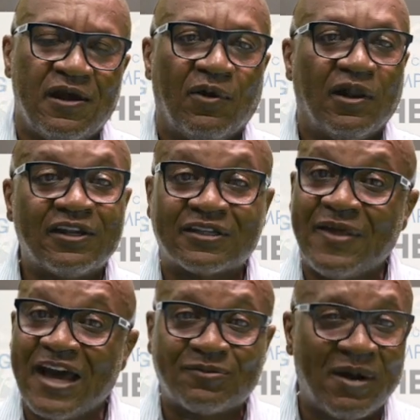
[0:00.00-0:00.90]
Well, listen,
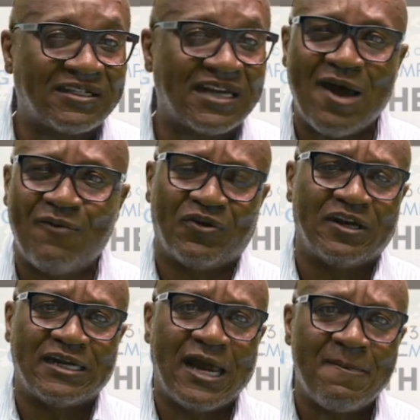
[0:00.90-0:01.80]
that's my time for
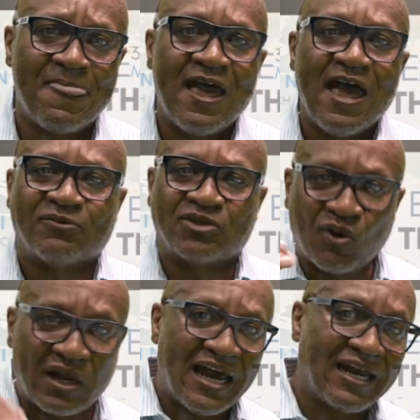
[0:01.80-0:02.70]
today. I'm so
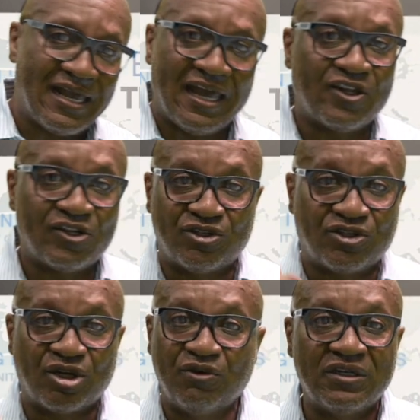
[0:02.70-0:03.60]
glad again that you
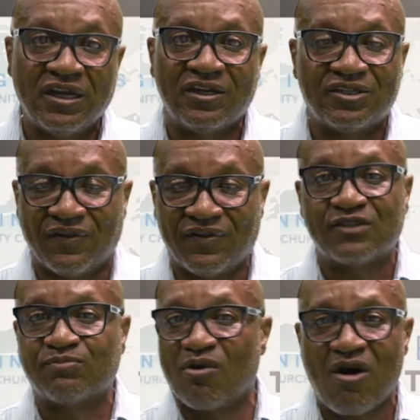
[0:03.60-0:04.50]
tuned in to
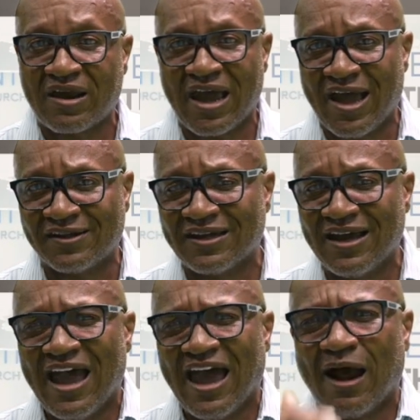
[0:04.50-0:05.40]
this broadcast.
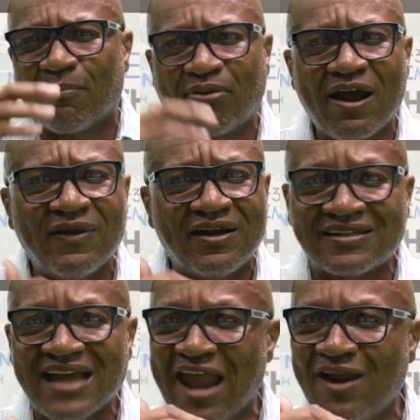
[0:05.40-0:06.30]
And I pray that
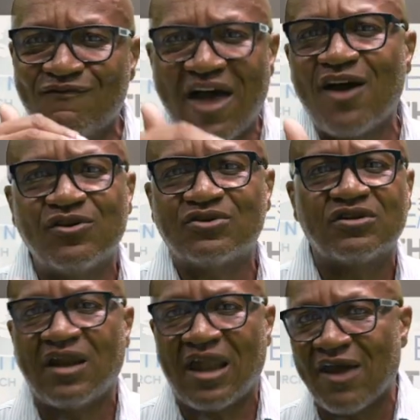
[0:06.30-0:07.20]
it's added value to
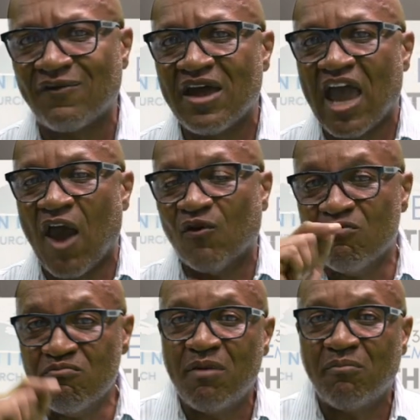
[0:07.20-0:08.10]
your life. And
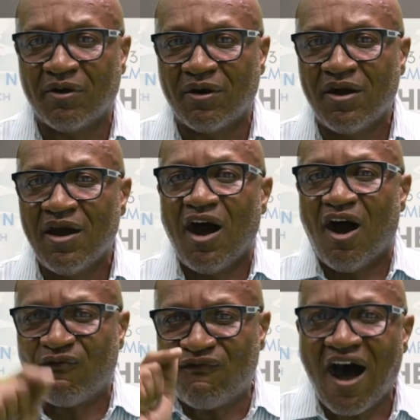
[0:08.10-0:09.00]
remember,
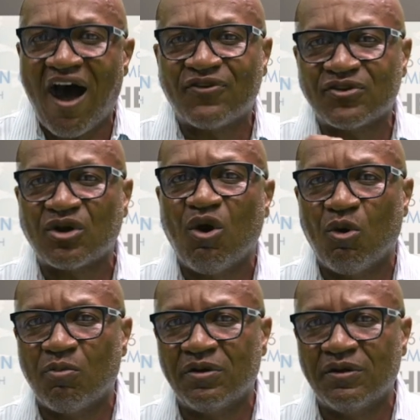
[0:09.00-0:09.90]
a father's
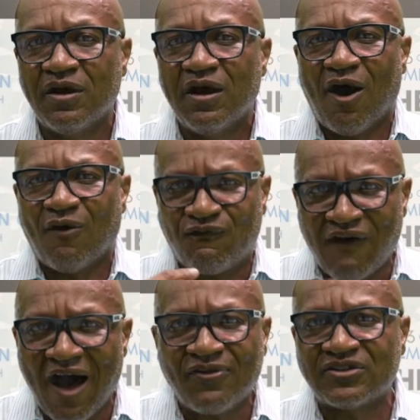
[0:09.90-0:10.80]
hope, a
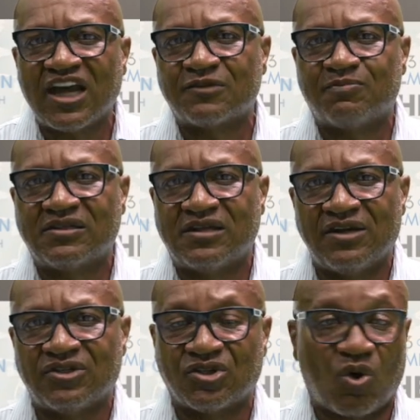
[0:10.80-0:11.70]
father's
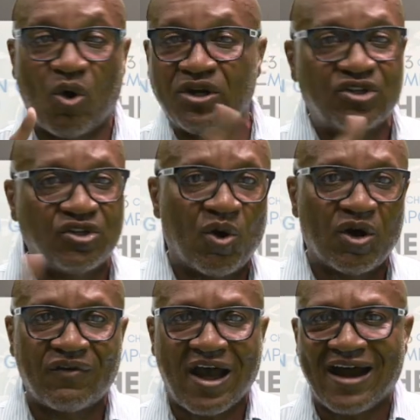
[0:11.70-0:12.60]
expectations, according to the
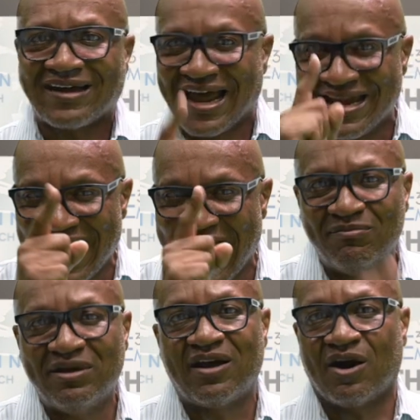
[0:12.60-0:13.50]
word of God,
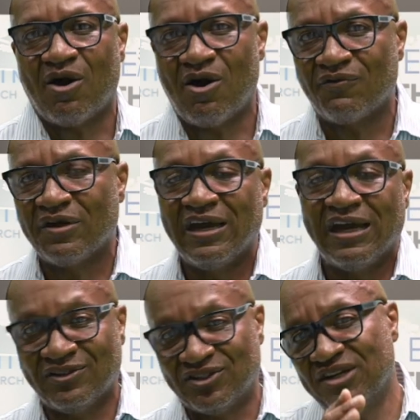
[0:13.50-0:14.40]
cannot be cut off.
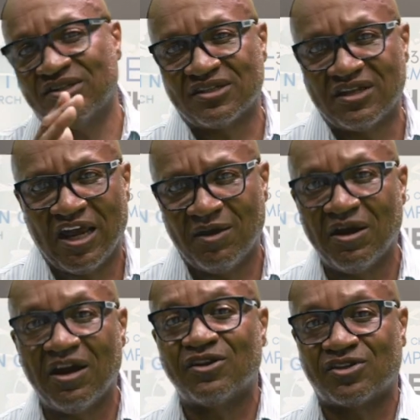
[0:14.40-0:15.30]
In Jesus' name,
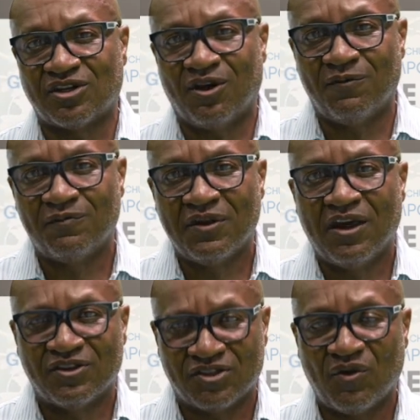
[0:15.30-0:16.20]
it is so.
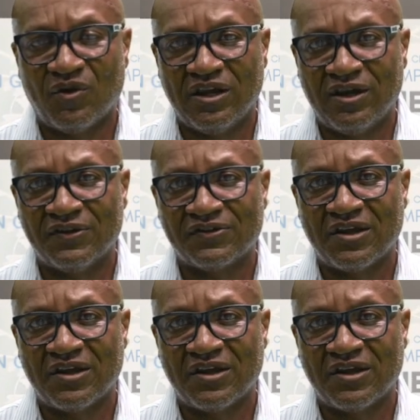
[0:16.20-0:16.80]
And so it is.